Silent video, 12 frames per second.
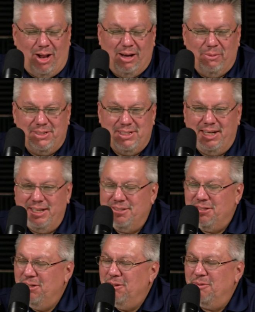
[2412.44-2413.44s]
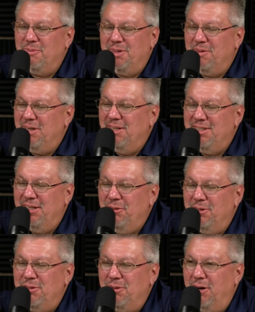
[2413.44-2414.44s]
I would say is, continue
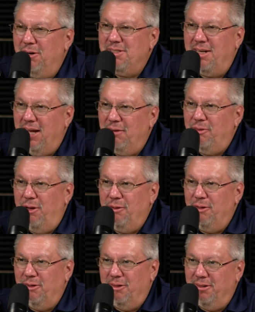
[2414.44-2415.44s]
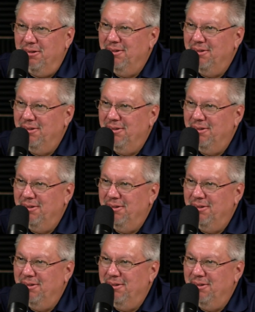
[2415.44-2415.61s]
as you are as a lifelong learner.